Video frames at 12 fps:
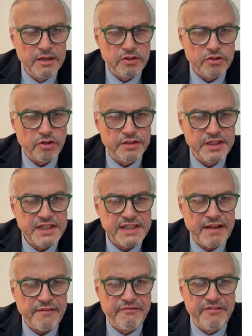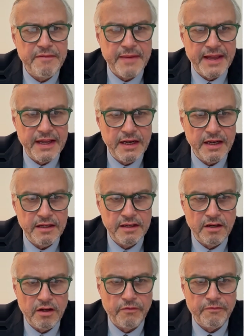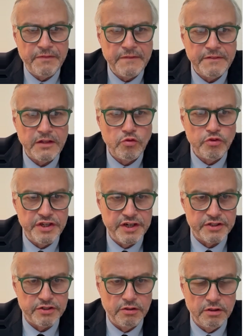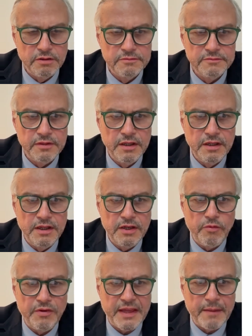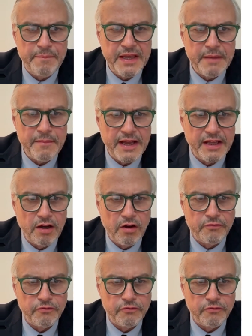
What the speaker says: So this is a female of 52 years old with a BMI of